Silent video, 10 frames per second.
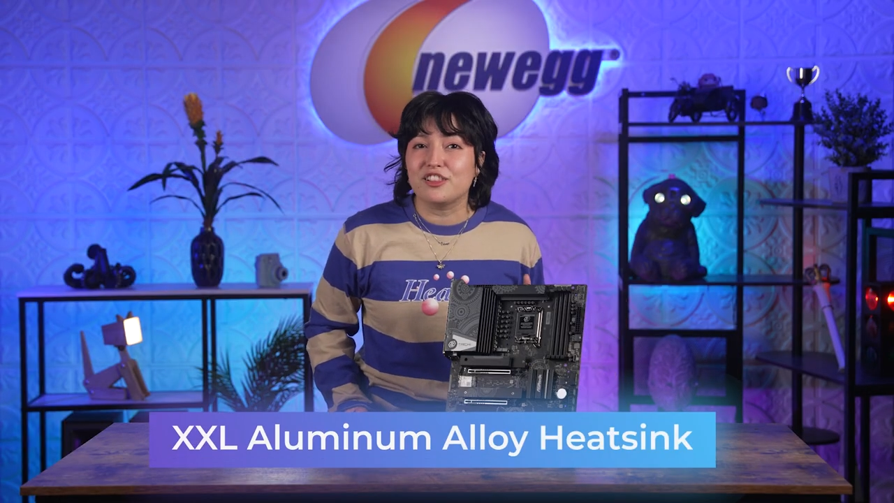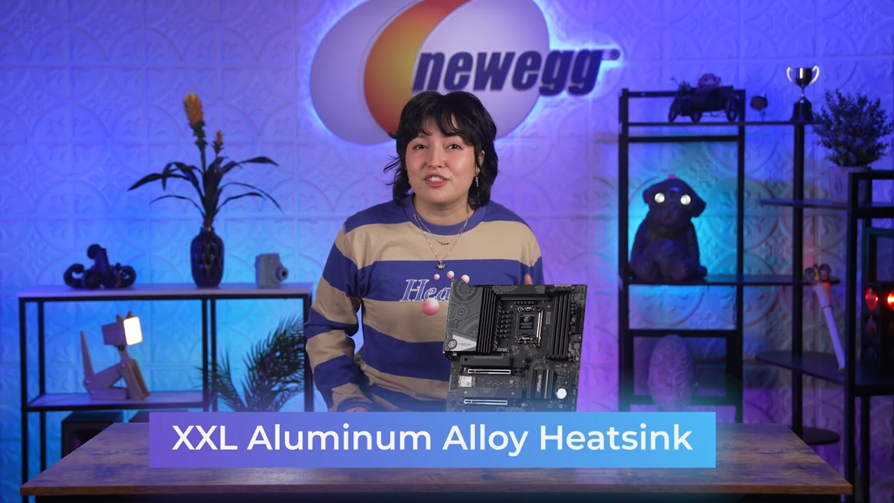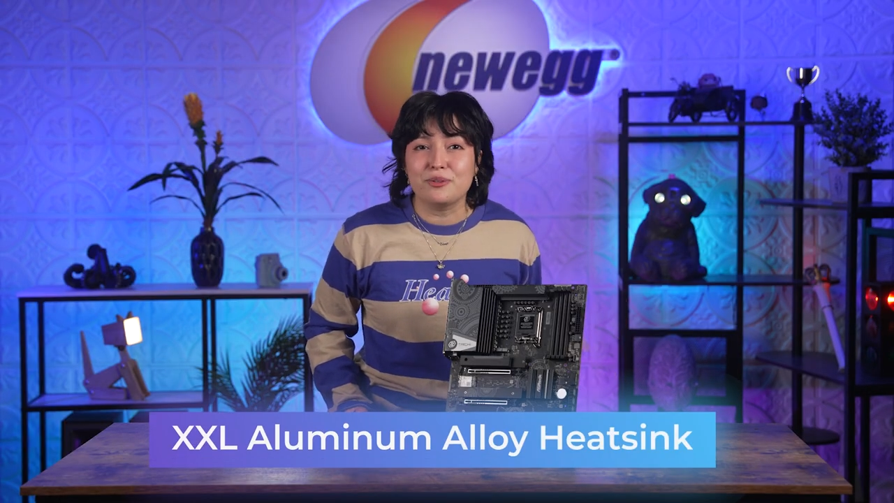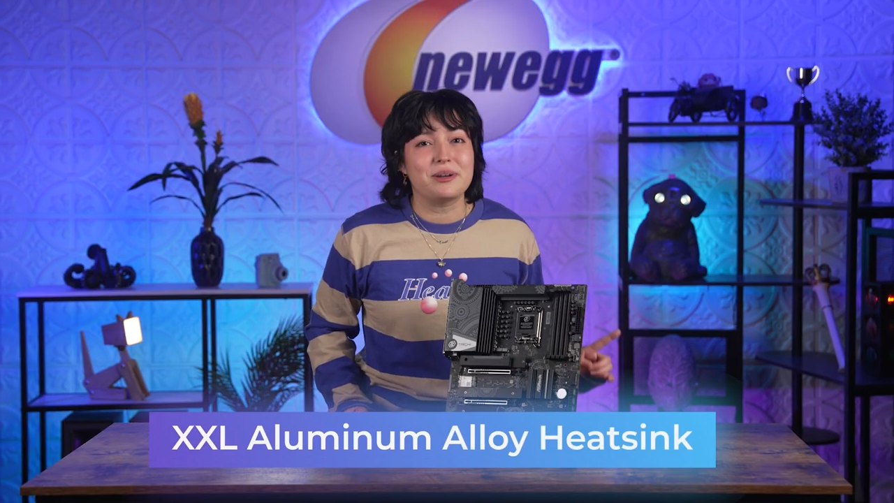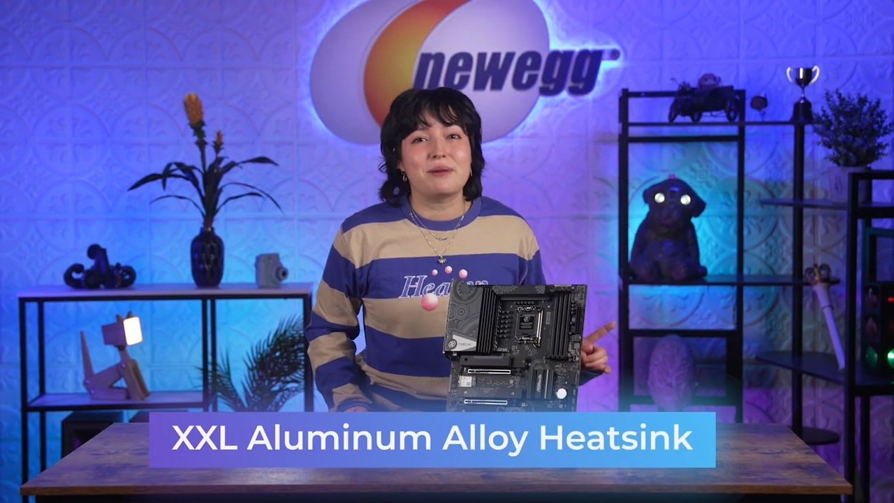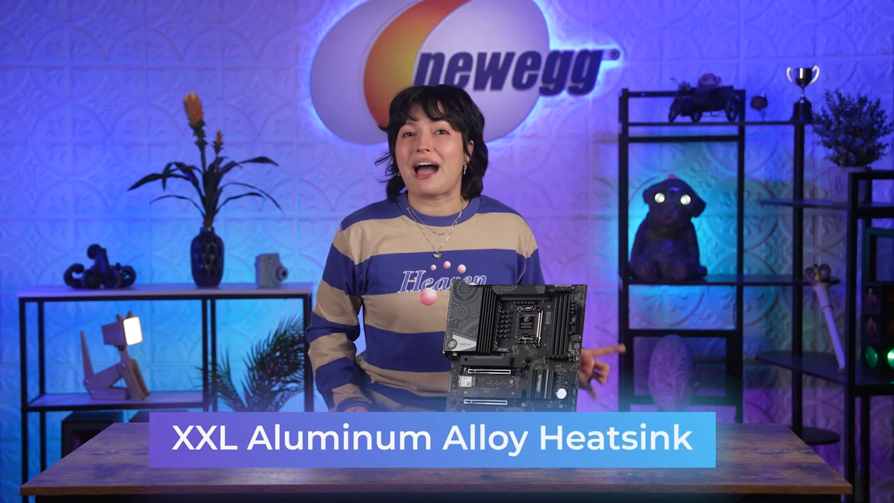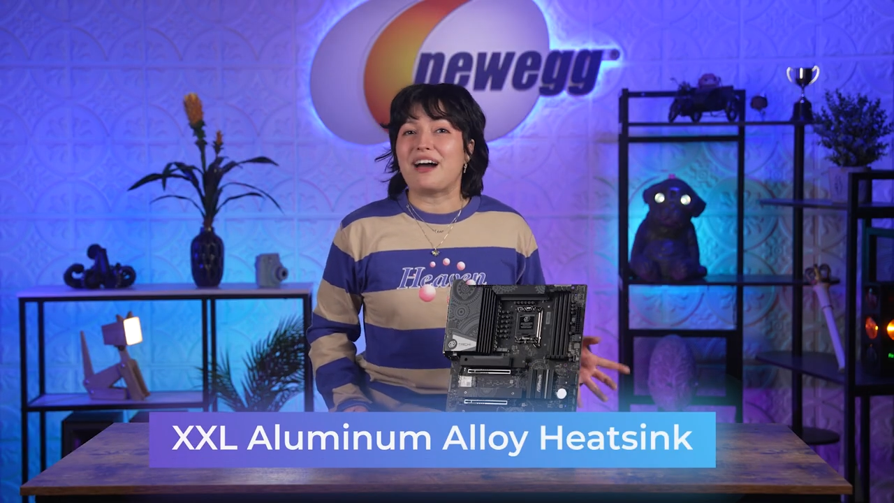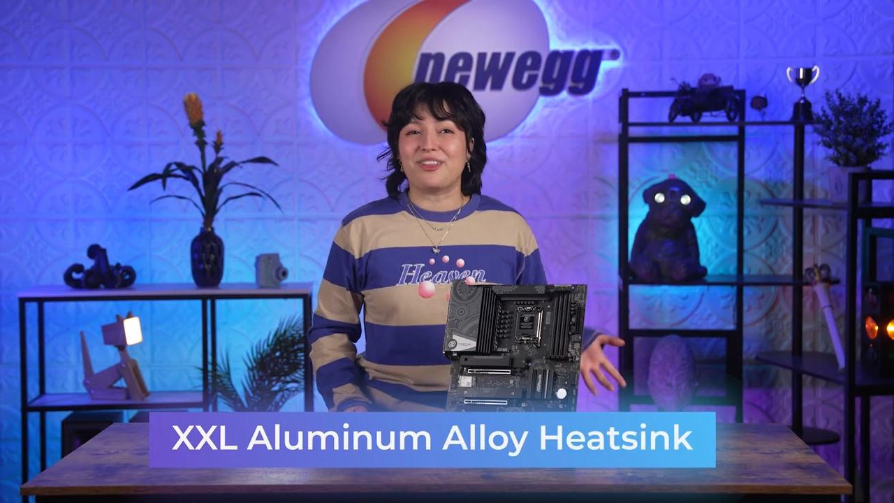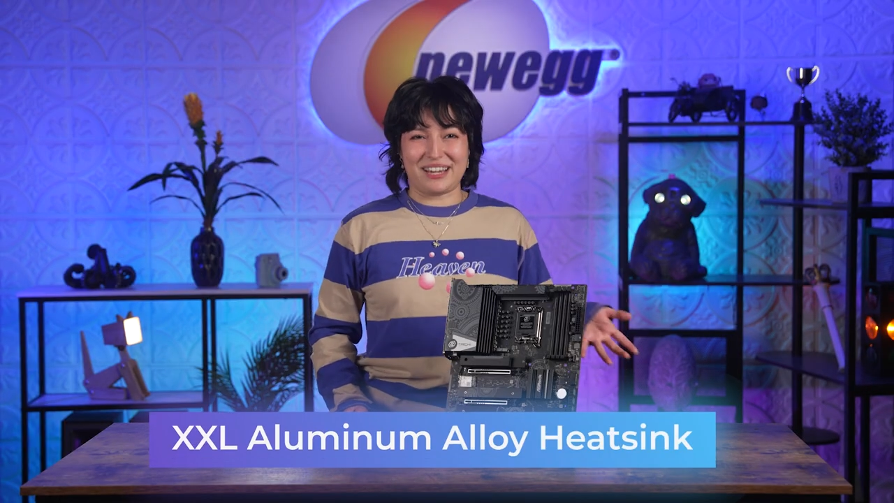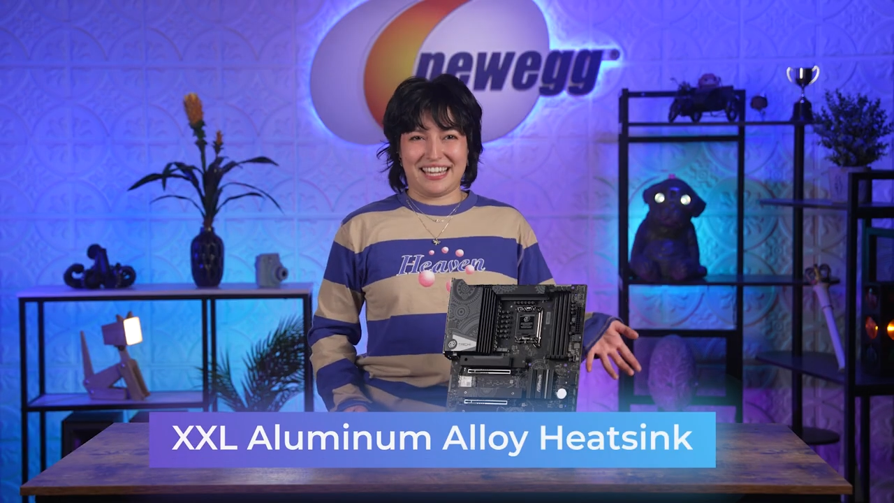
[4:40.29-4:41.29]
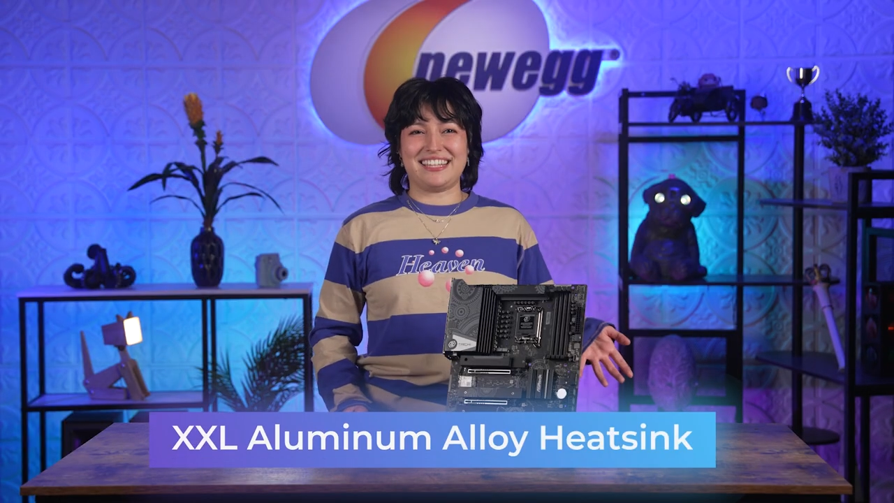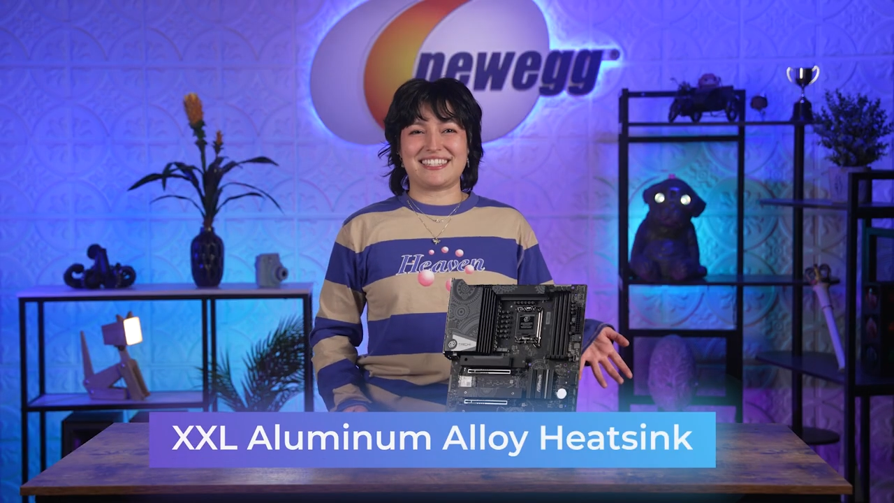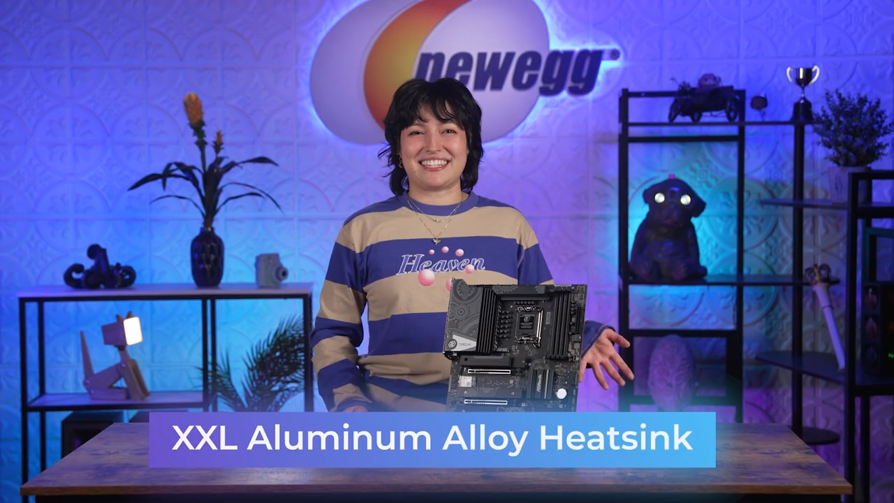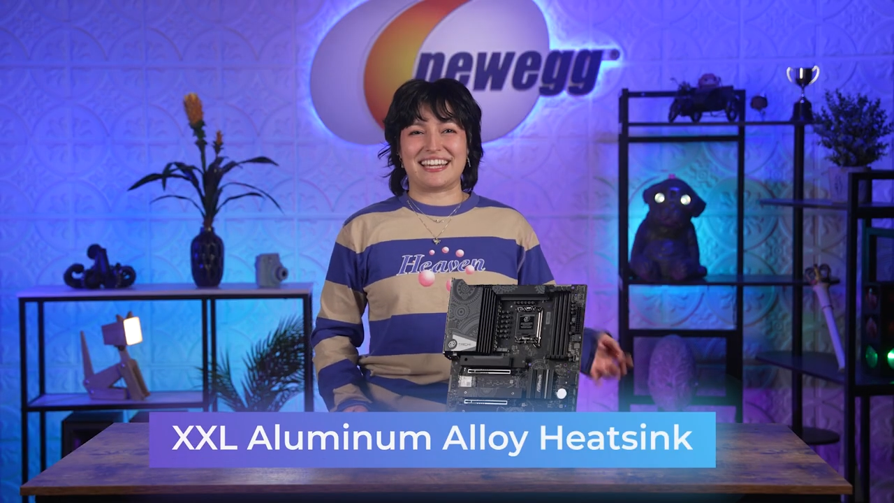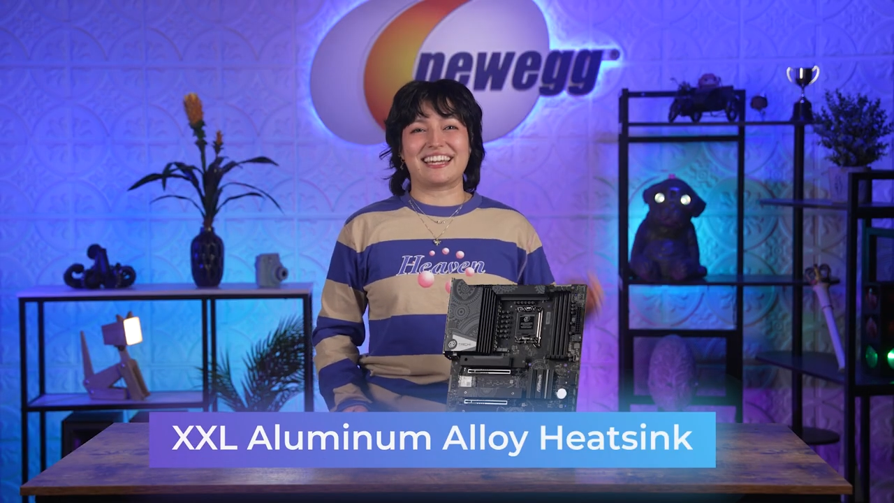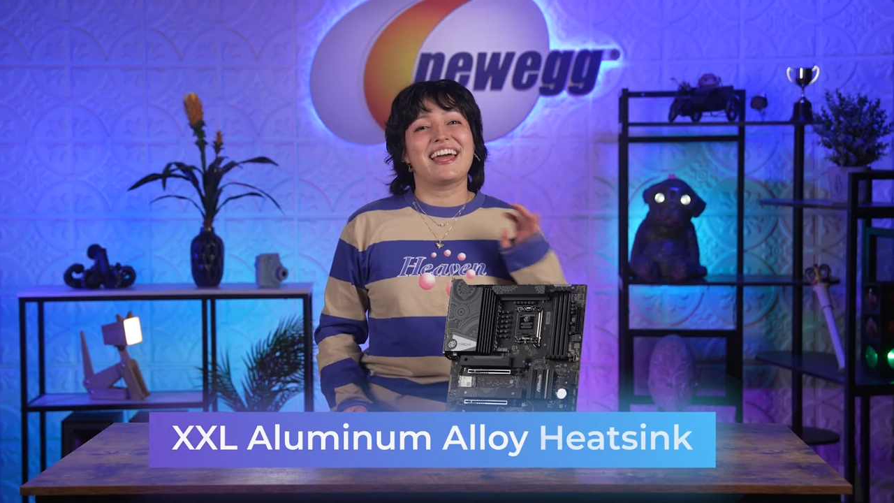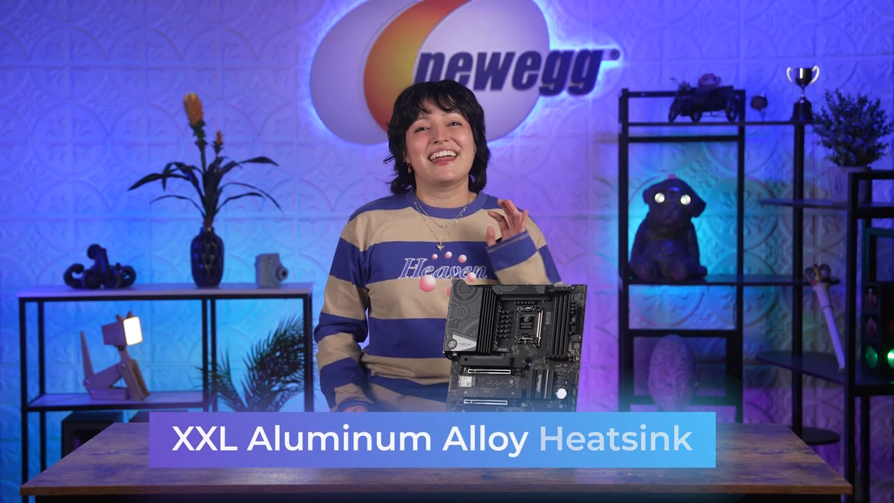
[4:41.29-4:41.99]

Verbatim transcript: aluminum alloy heatsink.